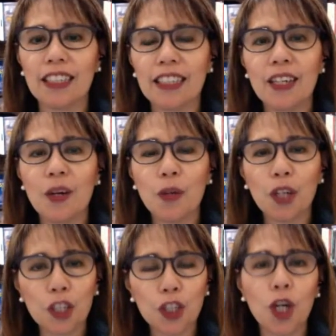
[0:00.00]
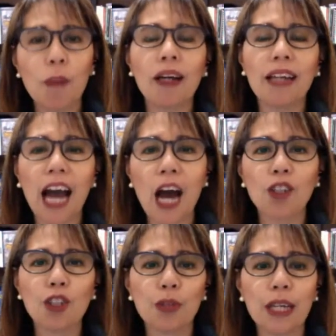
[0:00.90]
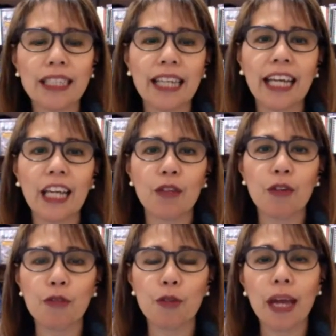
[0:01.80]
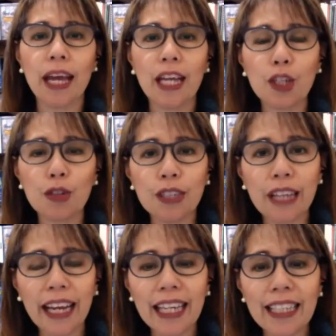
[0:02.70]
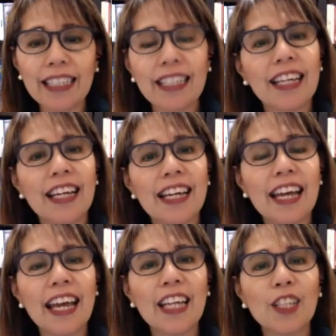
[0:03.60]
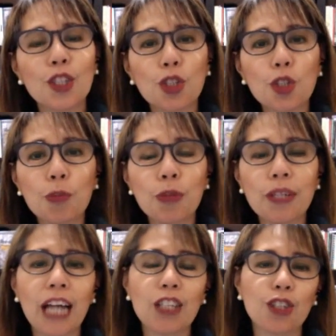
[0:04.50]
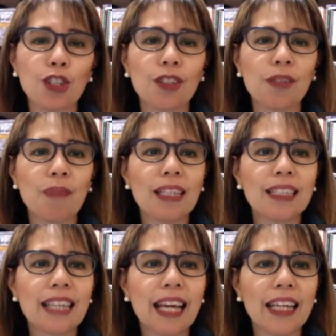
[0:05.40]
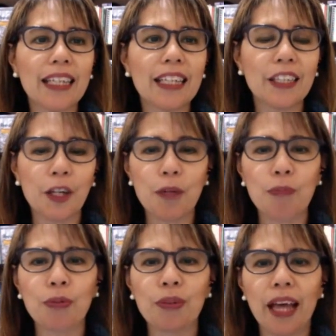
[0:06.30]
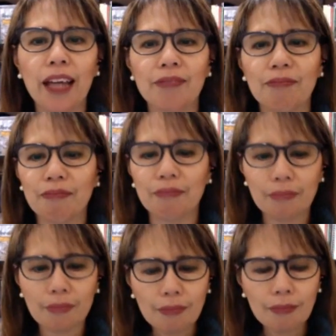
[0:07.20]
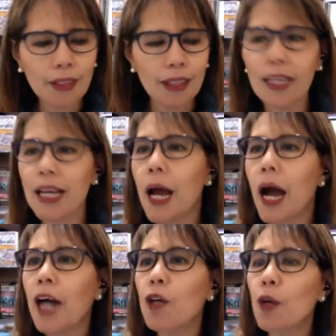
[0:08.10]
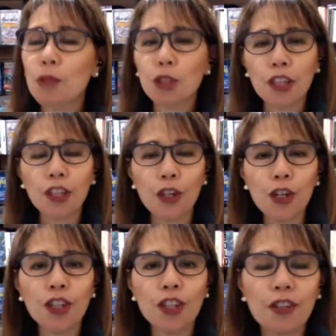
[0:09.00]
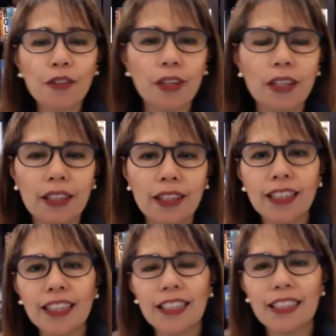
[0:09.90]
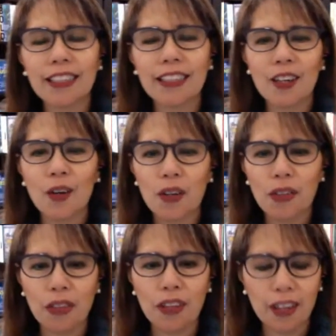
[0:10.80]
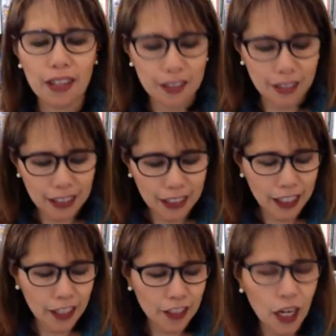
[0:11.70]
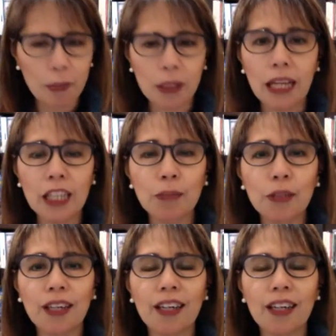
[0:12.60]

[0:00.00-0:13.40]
we're going to talk about how to do a decade in review and create a supernatural 10-year plan. I know I'm starting earlier than the designated time, but that's because